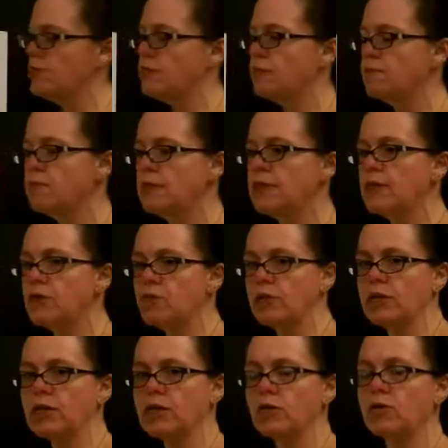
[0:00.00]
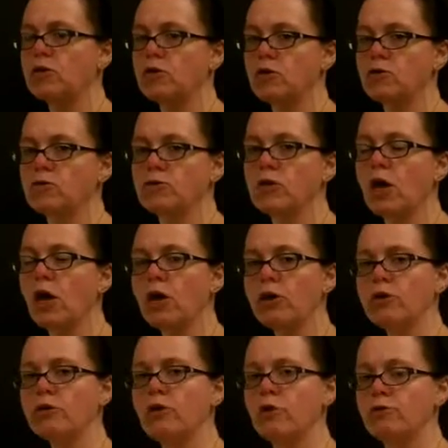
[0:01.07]
something that we can use
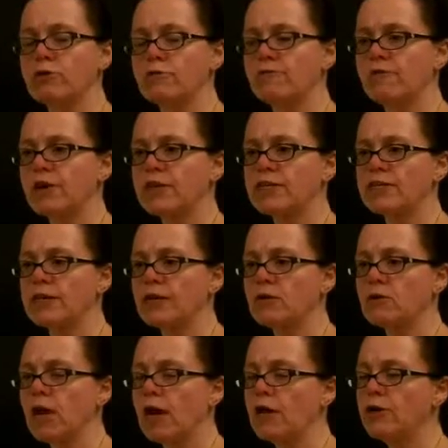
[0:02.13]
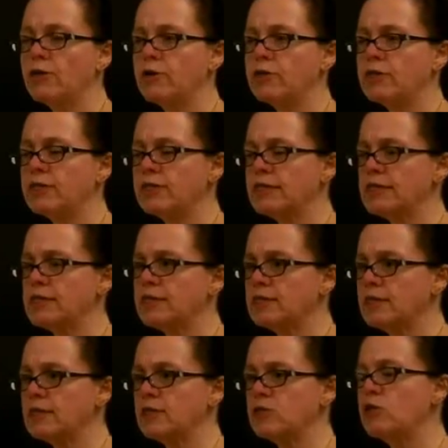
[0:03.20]
to find out the
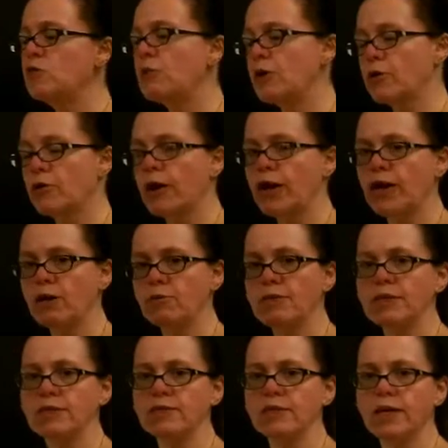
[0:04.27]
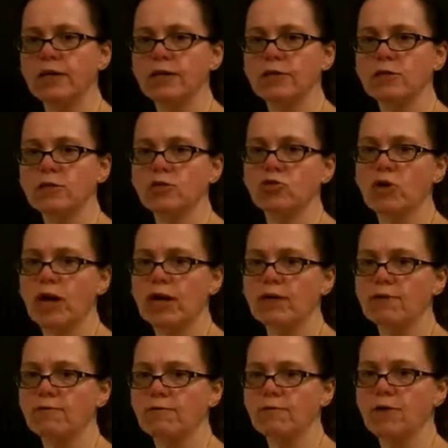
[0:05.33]
distance, no matter how many seconds a
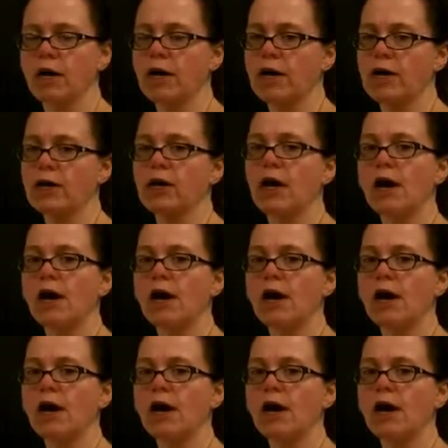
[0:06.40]
dragonfly